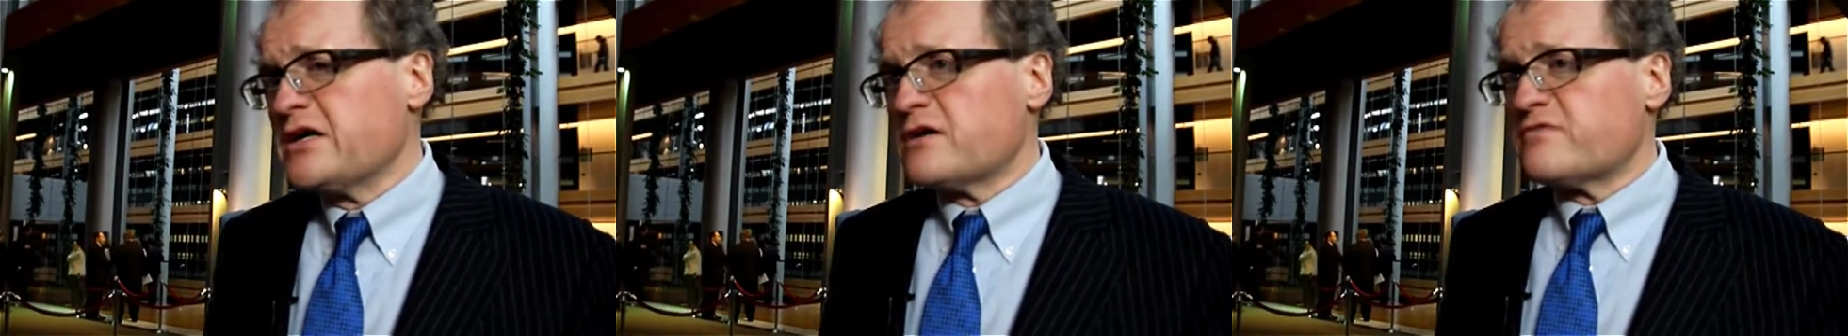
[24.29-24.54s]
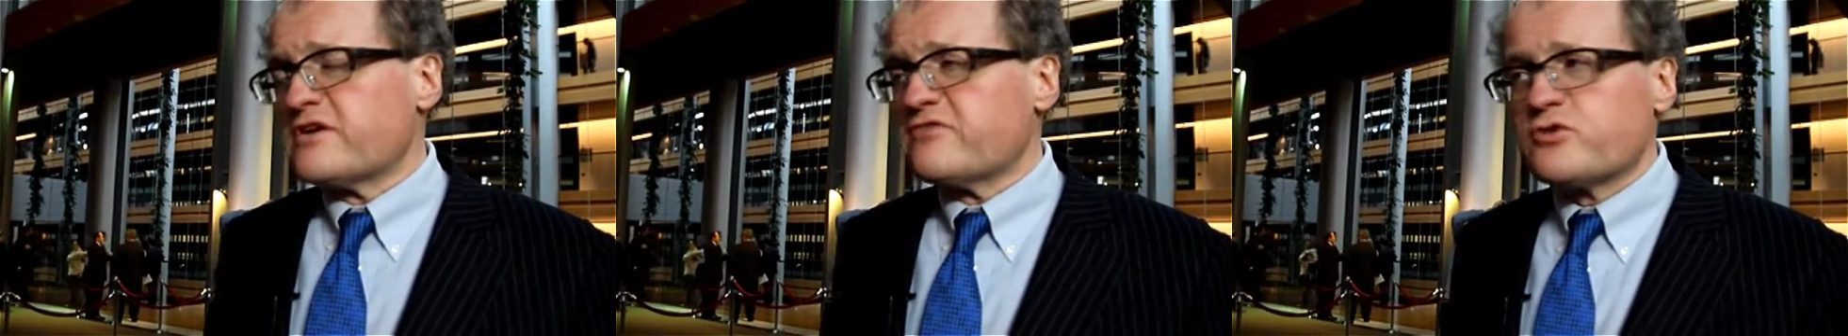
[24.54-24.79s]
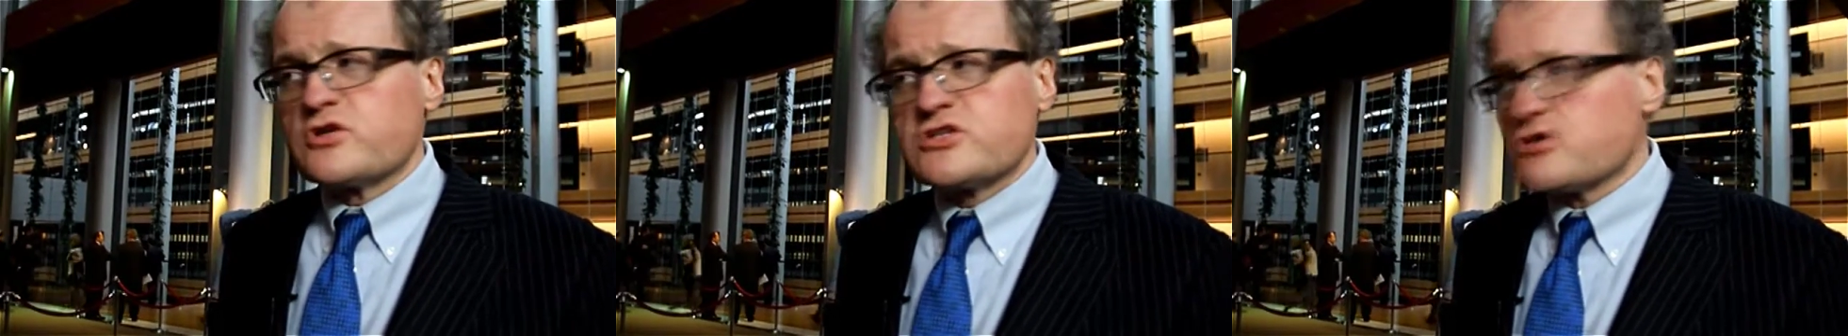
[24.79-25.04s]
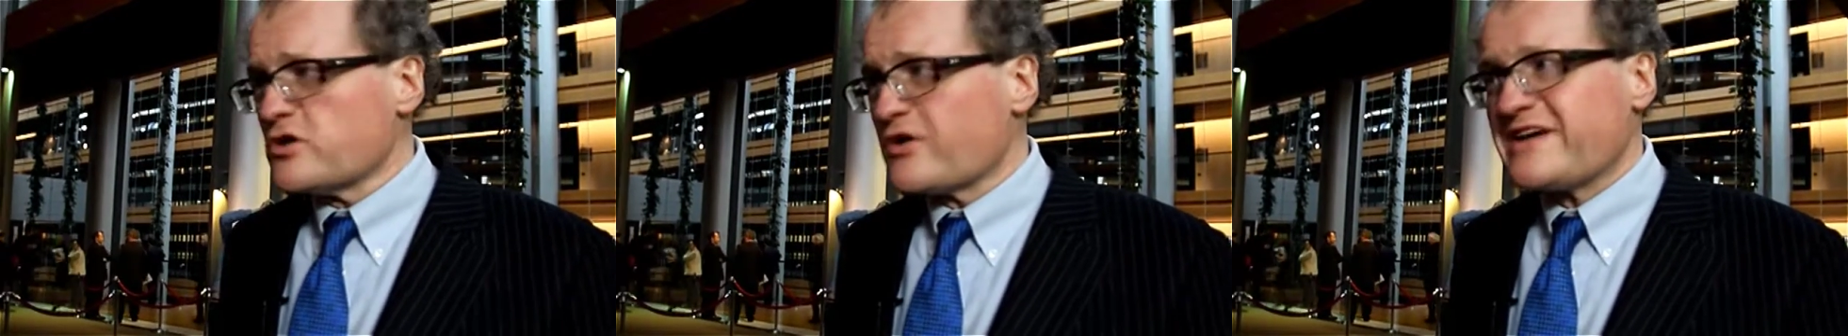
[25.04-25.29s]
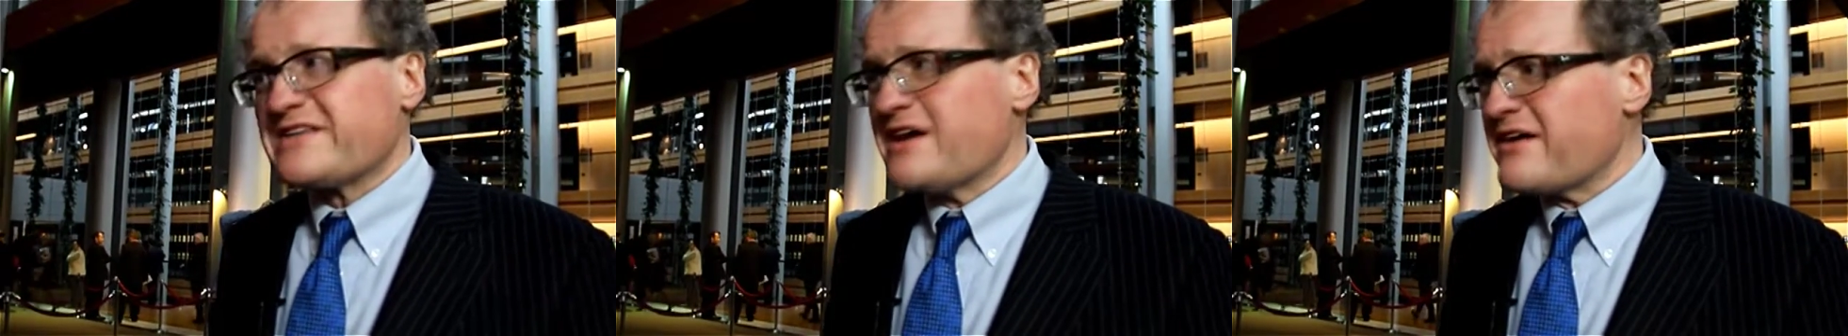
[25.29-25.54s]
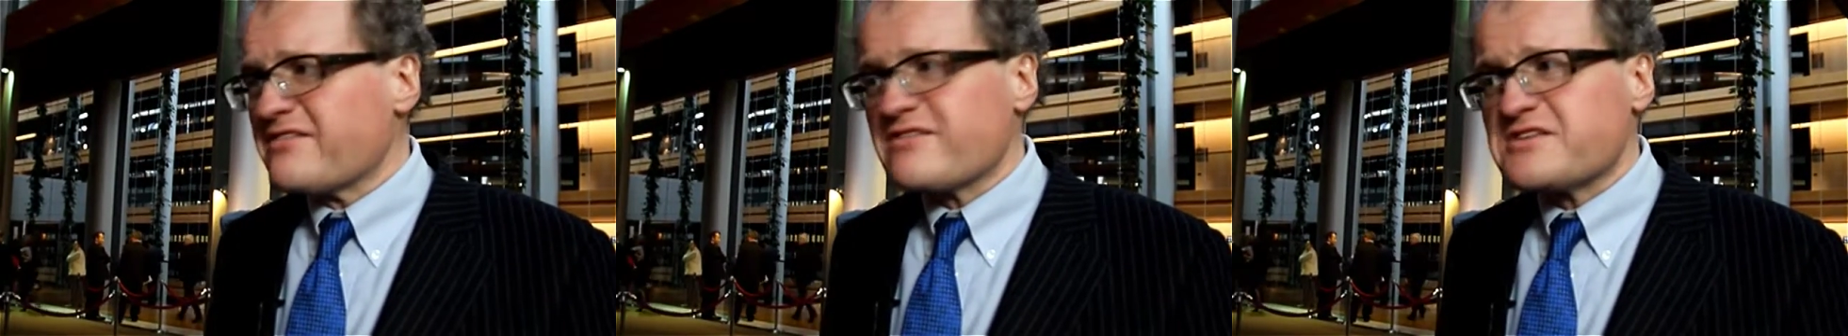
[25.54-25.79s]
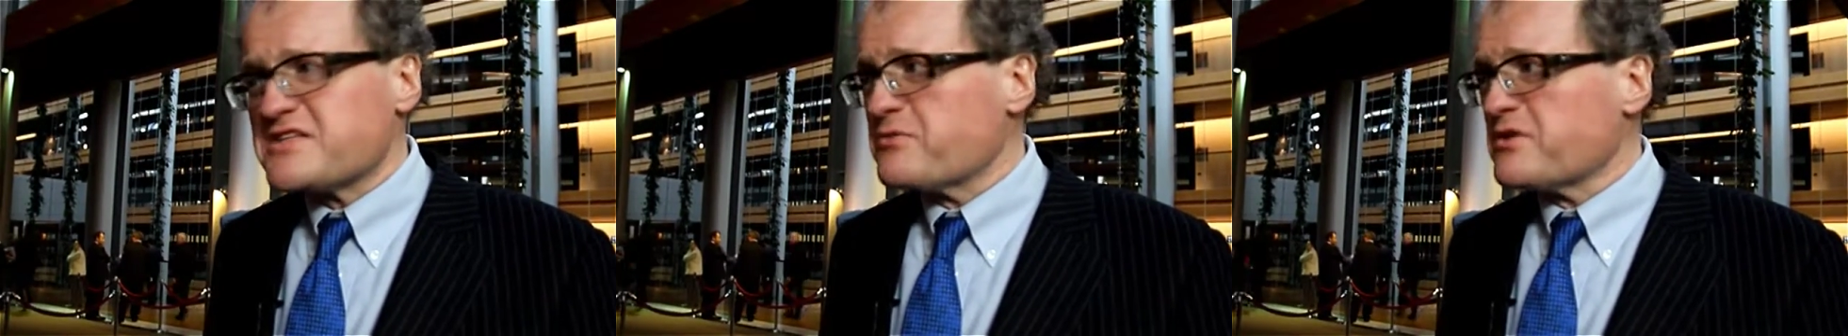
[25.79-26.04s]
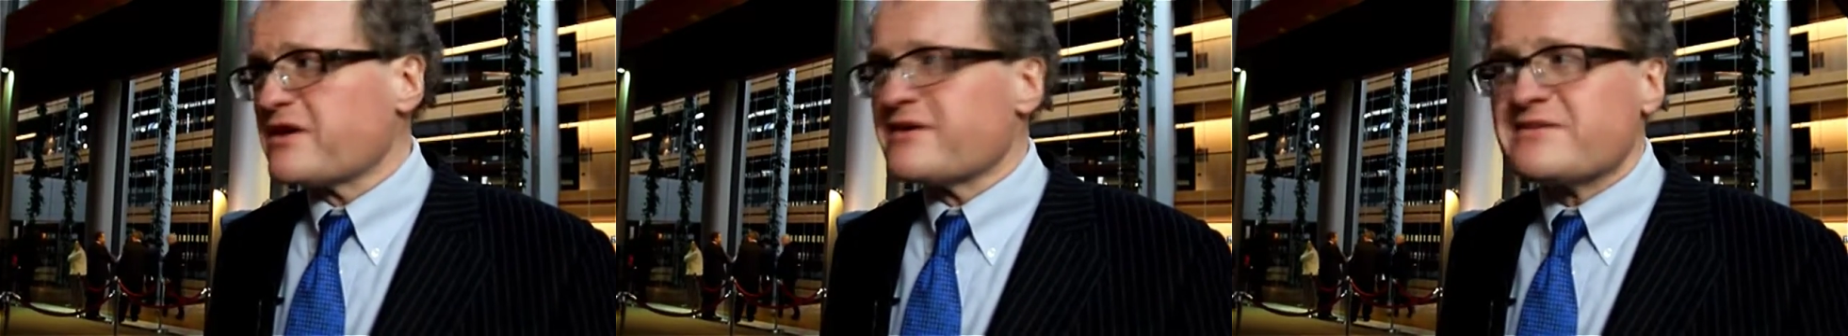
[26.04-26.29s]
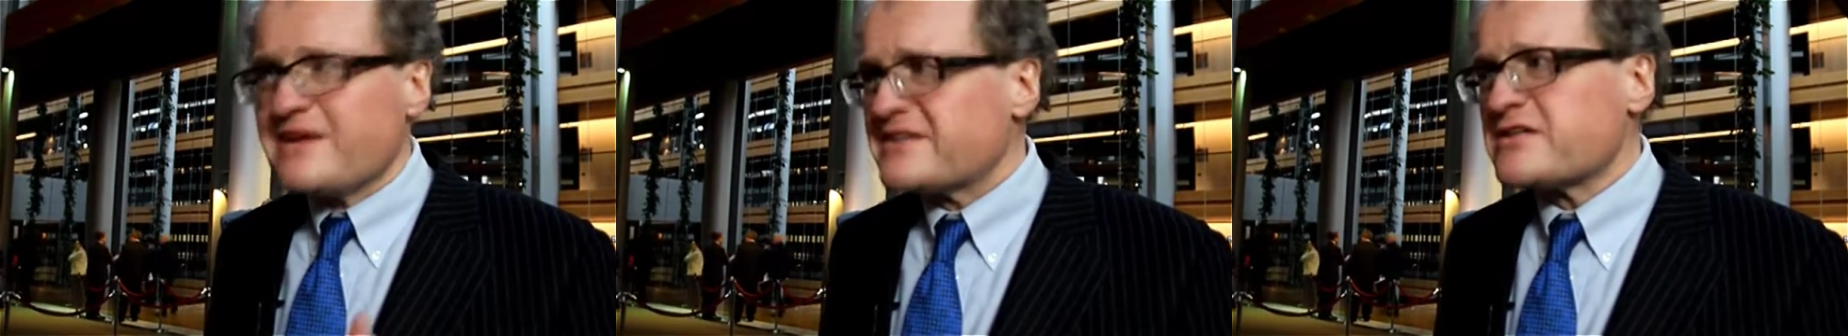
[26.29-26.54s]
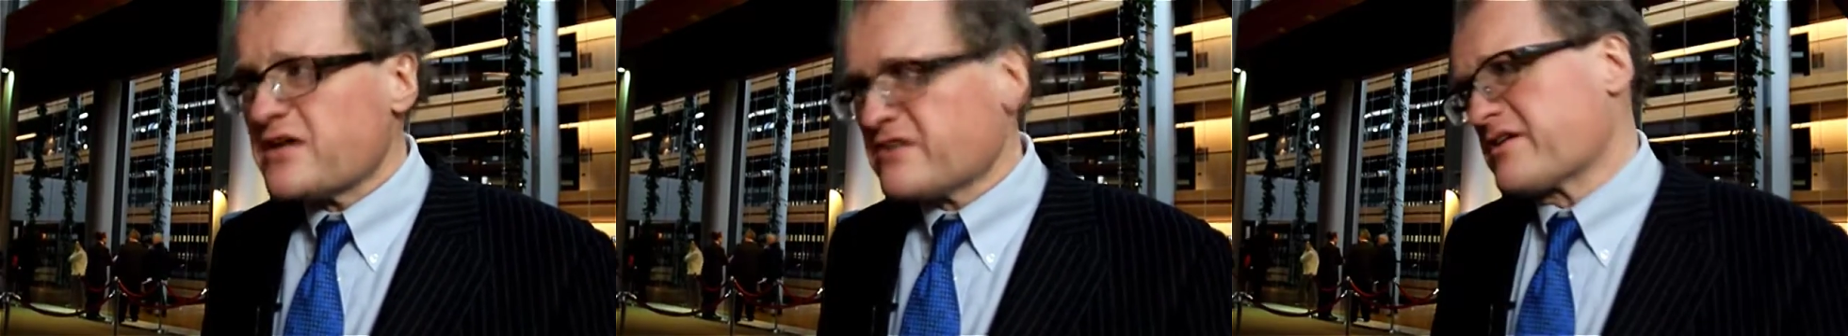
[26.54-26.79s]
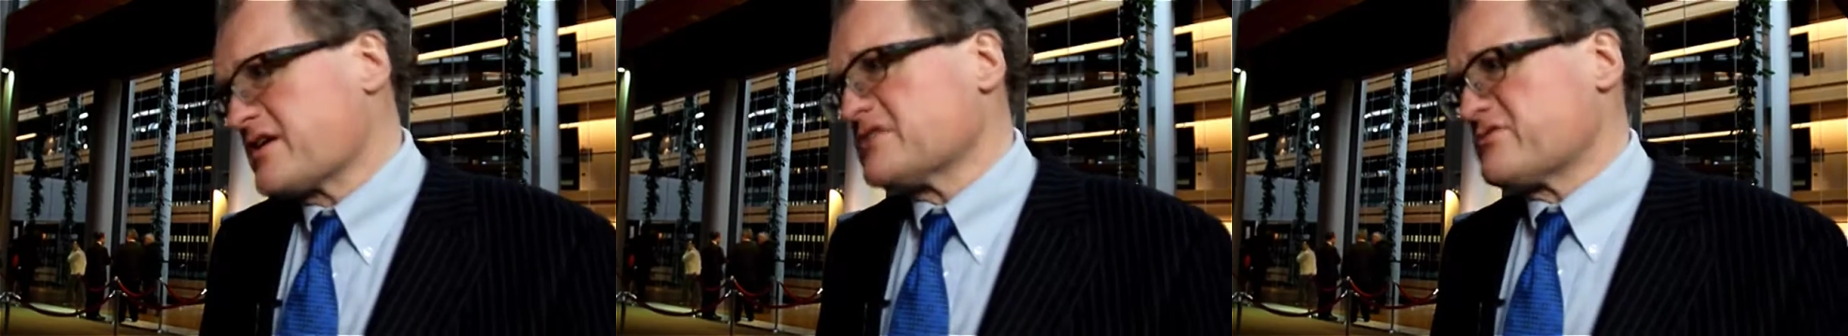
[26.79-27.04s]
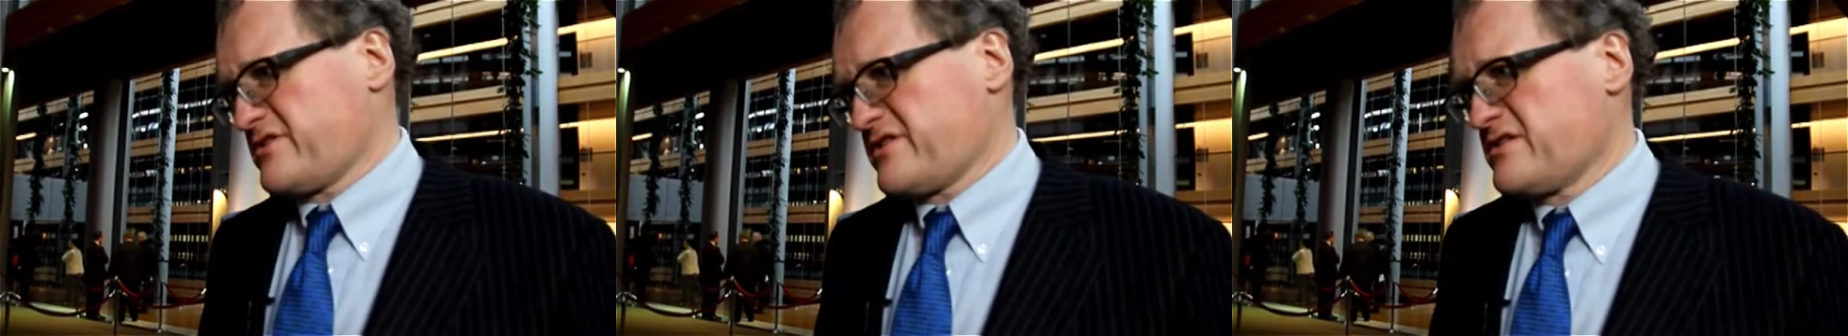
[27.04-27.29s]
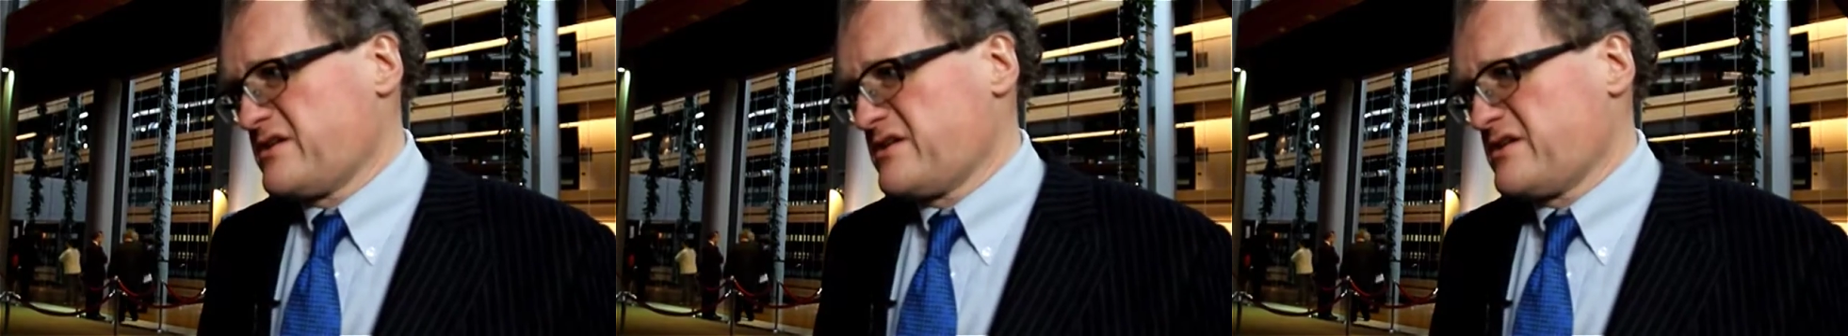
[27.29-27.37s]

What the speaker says: We wouldn't tolerate anything similar in any other country.